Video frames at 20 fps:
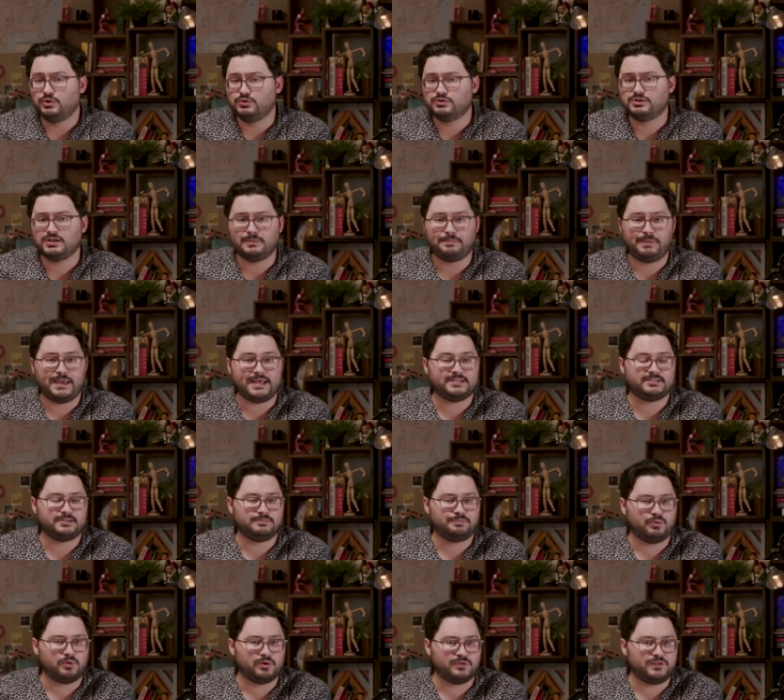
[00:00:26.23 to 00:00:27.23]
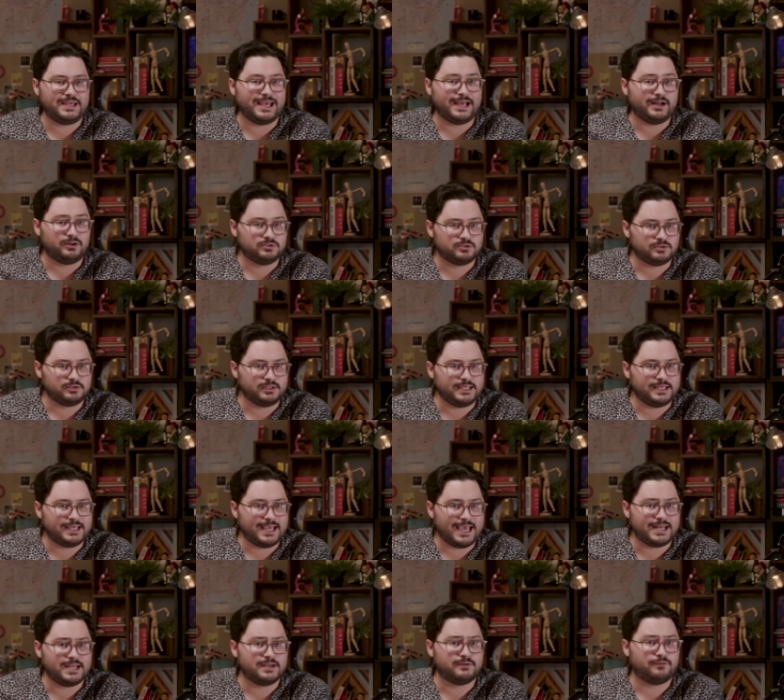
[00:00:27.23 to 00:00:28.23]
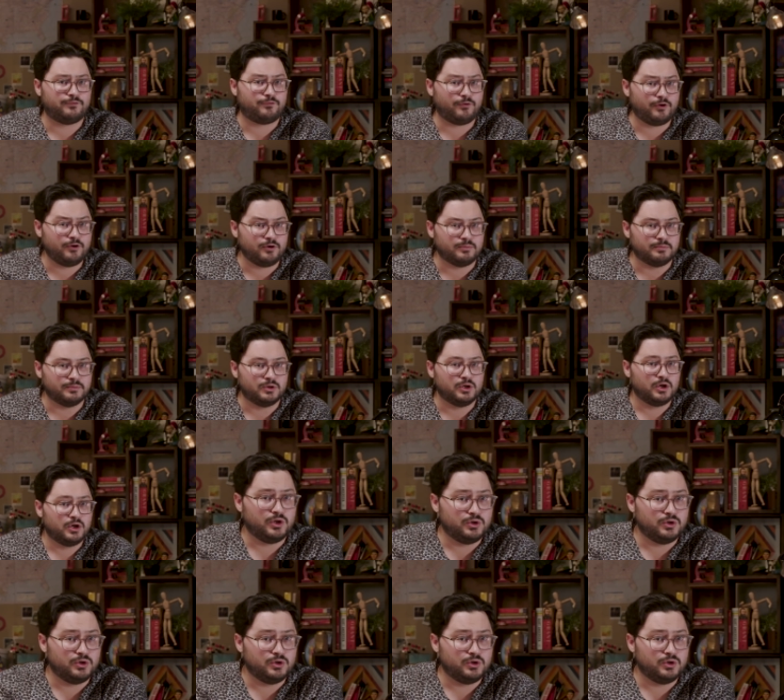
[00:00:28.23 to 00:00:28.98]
who's going to pay to support the elderly and infirm?